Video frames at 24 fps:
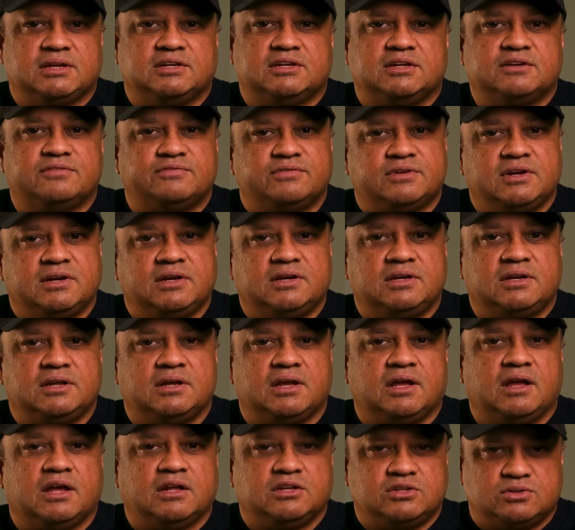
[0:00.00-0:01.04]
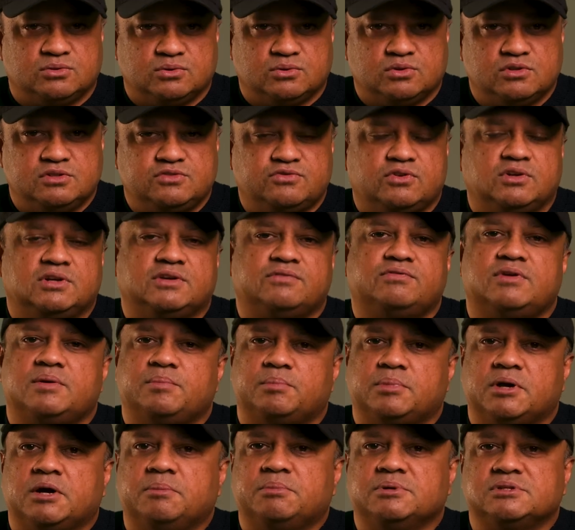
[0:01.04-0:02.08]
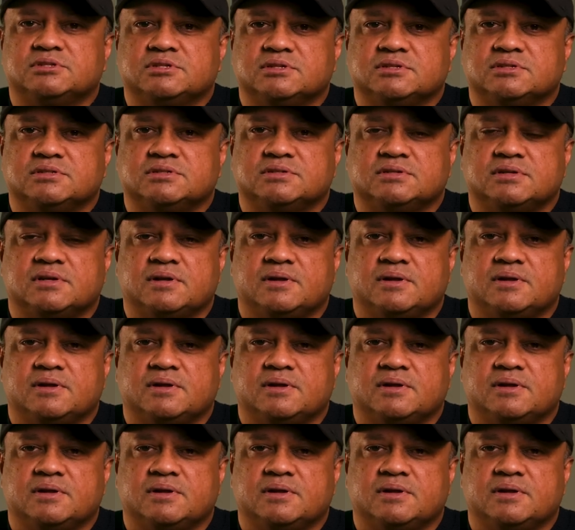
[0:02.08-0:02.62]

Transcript: different tools for different purposes.